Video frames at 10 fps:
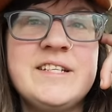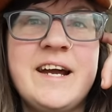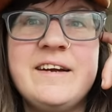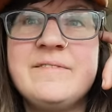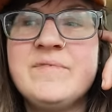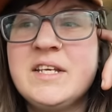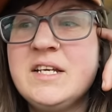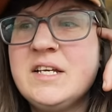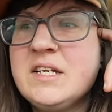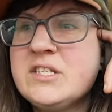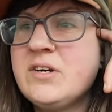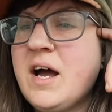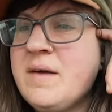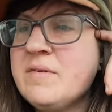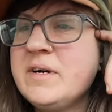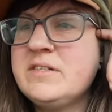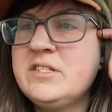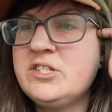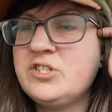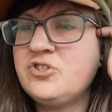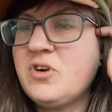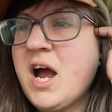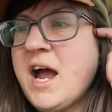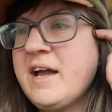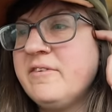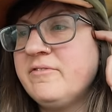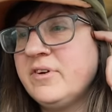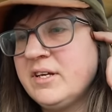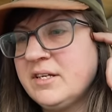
tire. So I'm about to just drive